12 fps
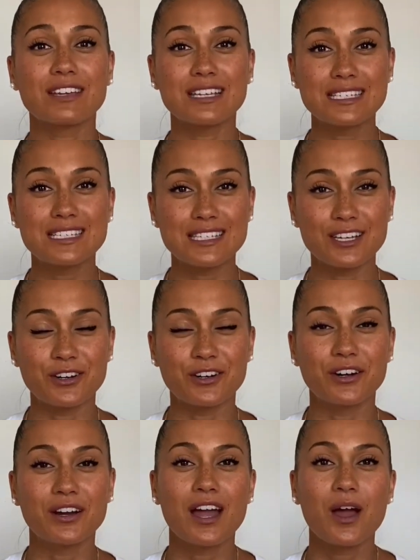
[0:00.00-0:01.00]

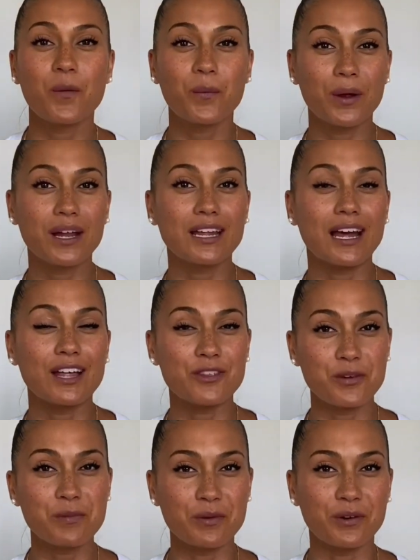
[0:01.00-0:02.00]
easier with a
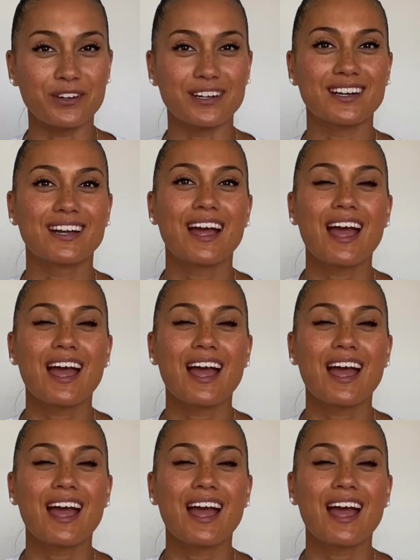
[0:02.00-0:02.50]
newborn.